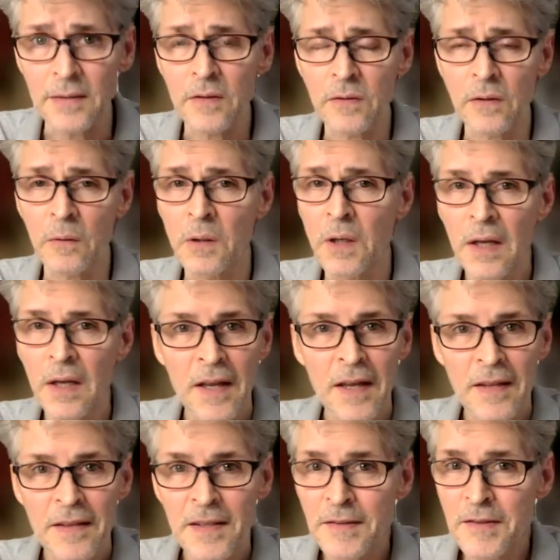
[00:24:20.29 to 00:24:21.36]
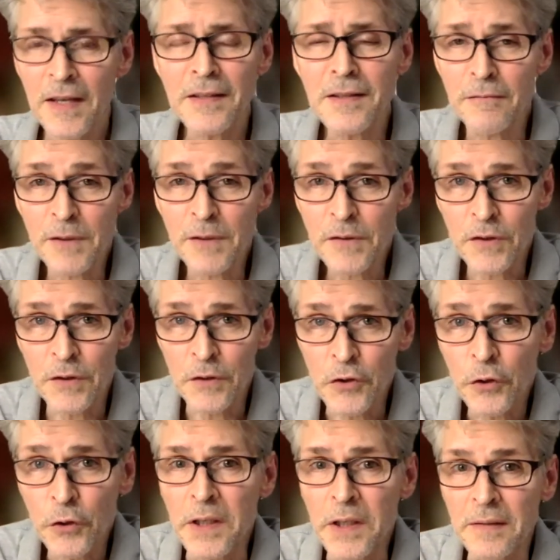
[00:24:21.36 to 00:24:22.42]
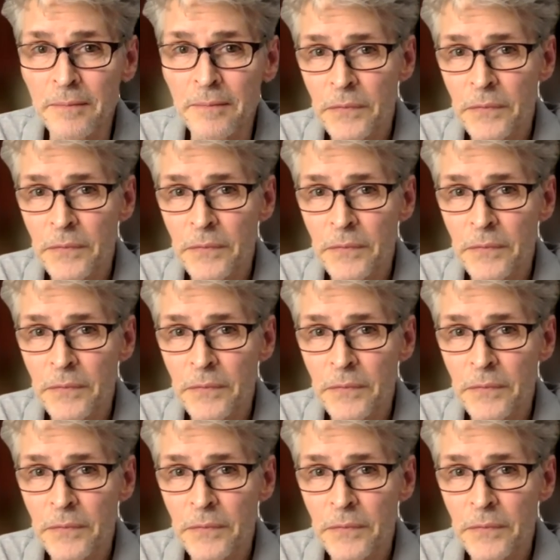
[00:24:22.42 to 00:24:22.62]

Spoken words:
So the incentive is to do it.